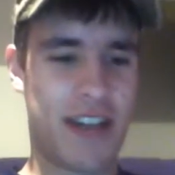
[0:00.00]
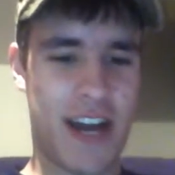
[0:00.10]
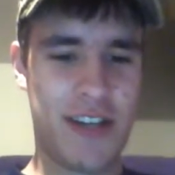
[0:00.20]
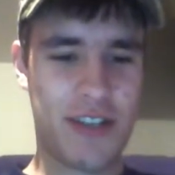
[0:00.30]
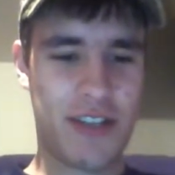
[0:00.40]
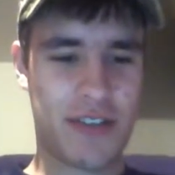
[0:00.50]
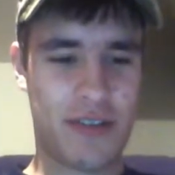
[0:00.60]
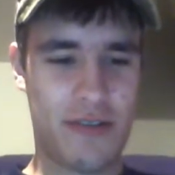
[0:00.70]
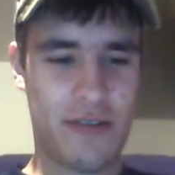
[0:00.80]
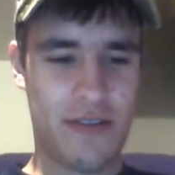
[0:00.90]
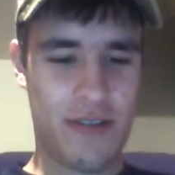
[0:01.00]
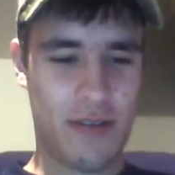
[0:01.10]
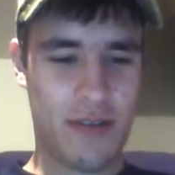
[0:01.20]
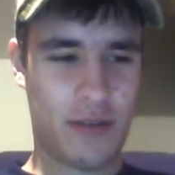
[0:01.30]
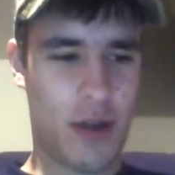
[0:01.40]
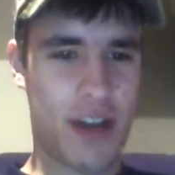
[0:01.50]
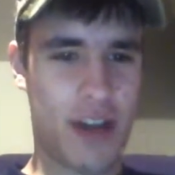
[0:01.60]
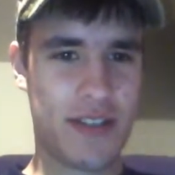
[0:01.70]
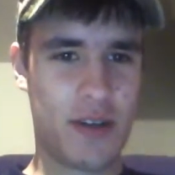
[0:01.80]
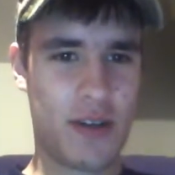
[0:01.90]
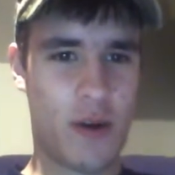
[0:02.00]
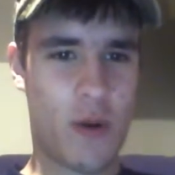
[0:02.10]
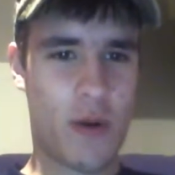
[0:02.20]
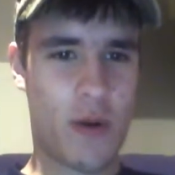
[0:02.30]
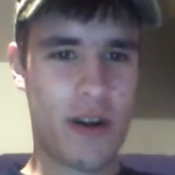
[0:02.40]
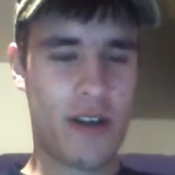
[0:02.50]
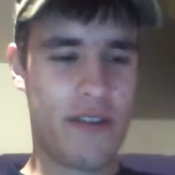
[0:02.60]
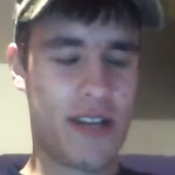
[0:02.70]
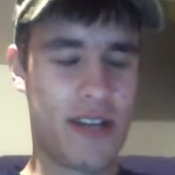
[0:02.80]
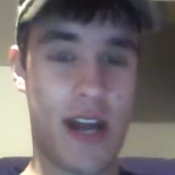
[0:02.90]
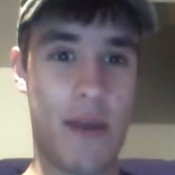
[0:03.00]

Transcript: I just lost a quarter of a tin.